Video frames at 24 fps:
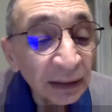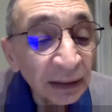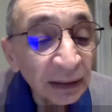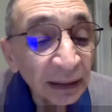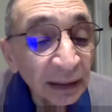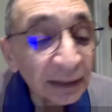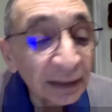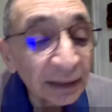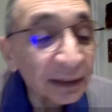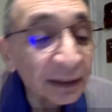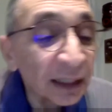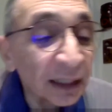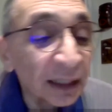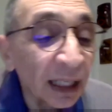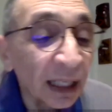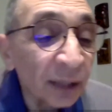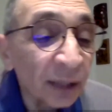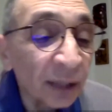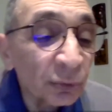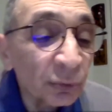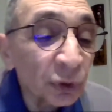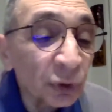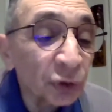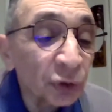his car
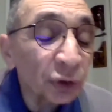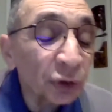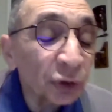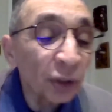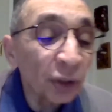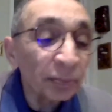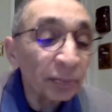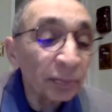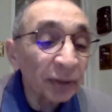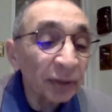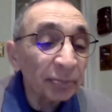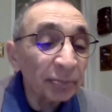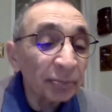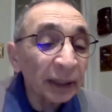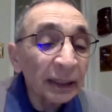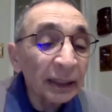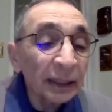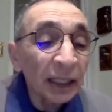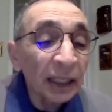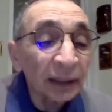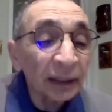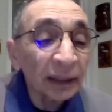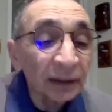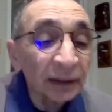would stop at Ban
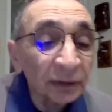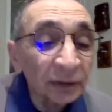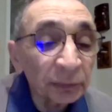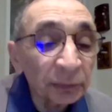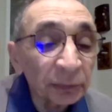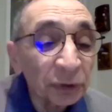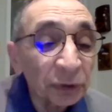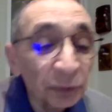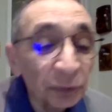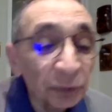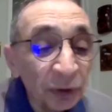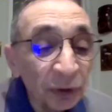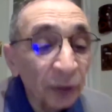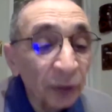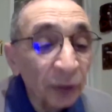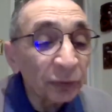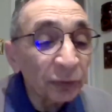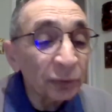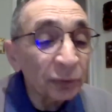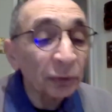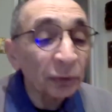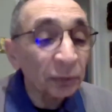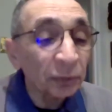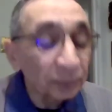Garden, which was en
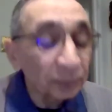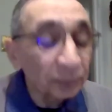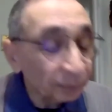route.